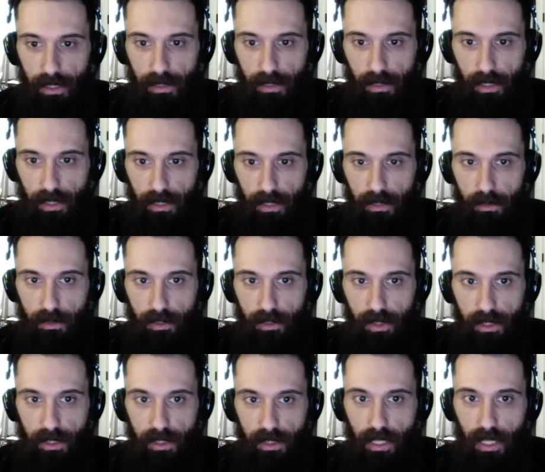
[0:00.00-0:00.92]
like you
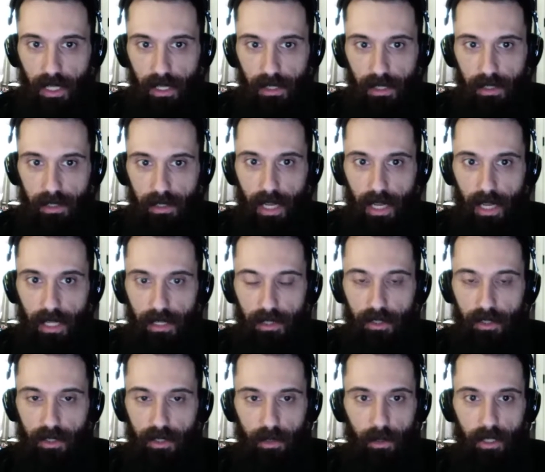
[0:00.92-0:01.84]
see that in that
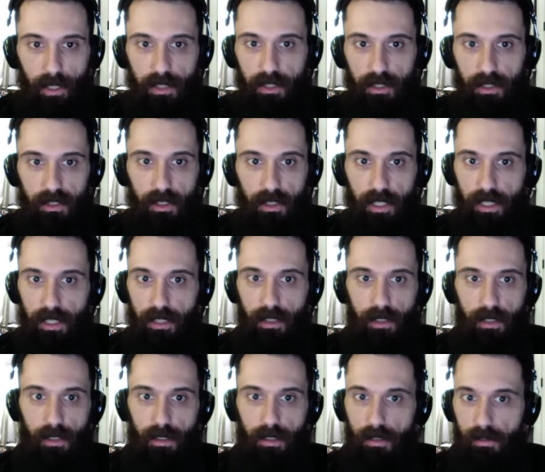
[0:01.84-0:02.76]
issue where he's just
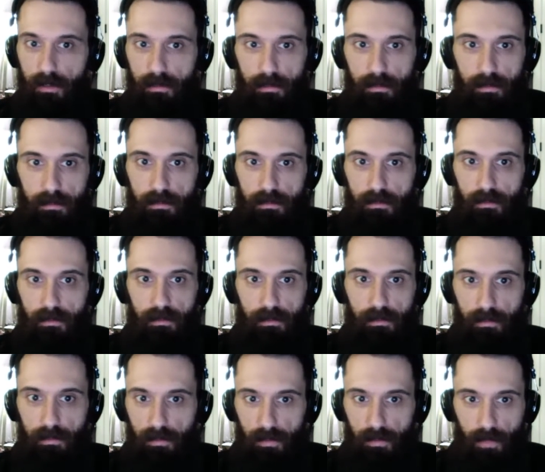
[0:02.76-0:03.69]
like
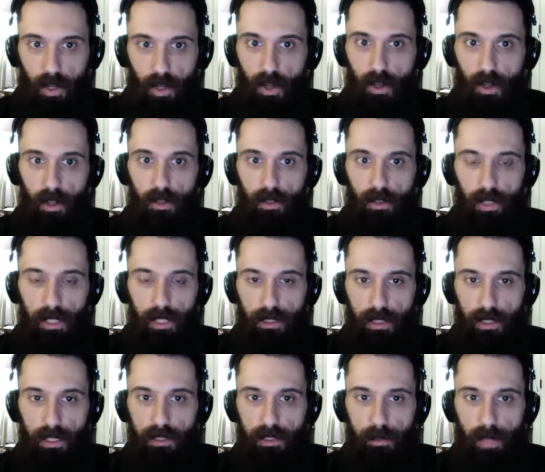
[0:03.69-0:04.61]
all like
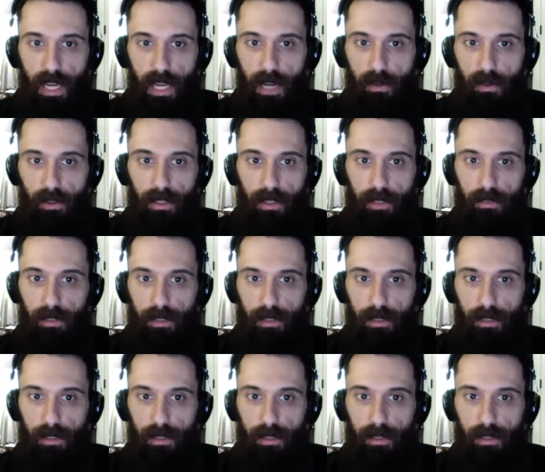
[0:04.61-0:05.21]
his power level